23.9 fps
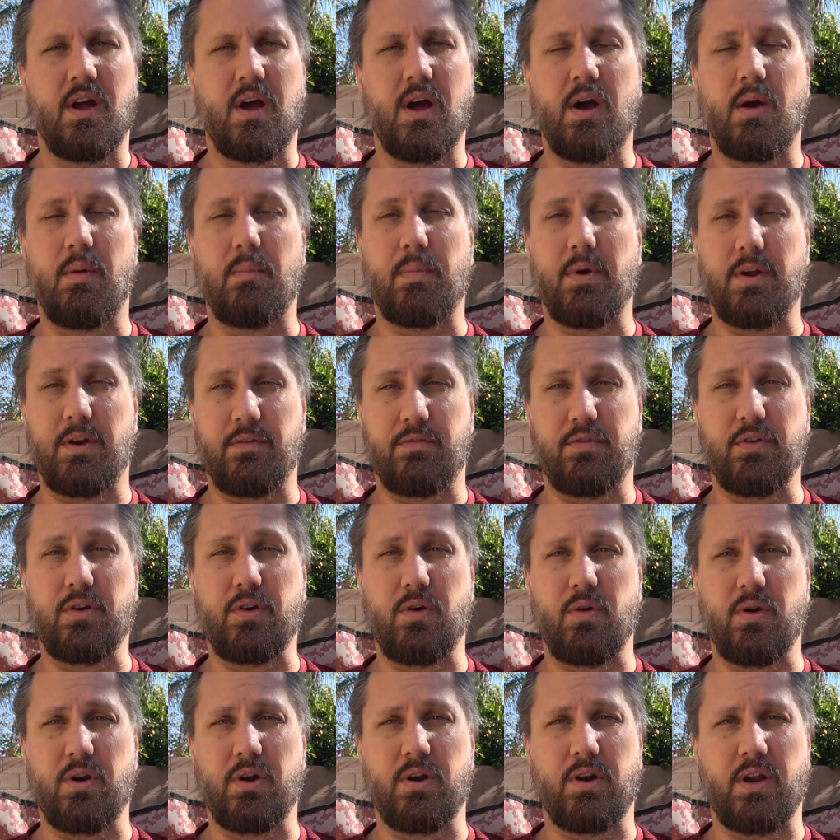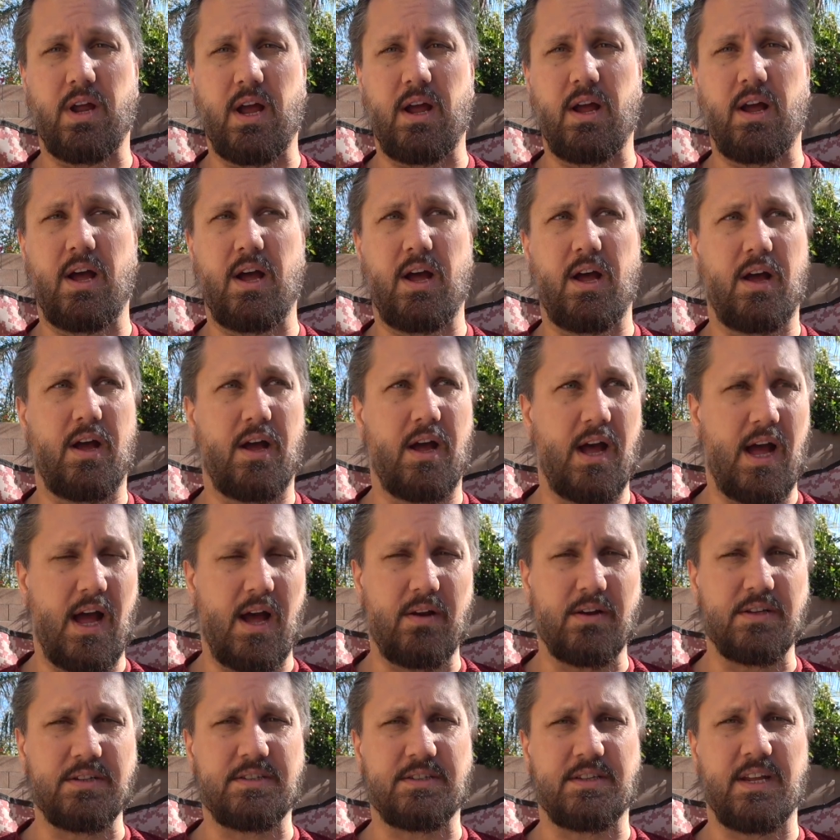But if you're going
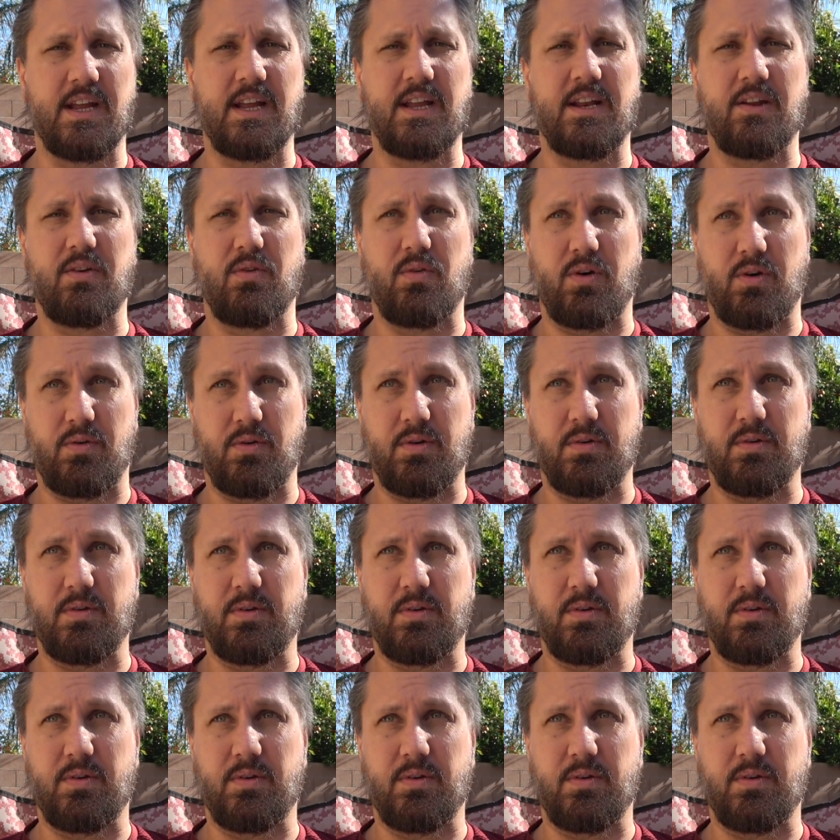out of state, or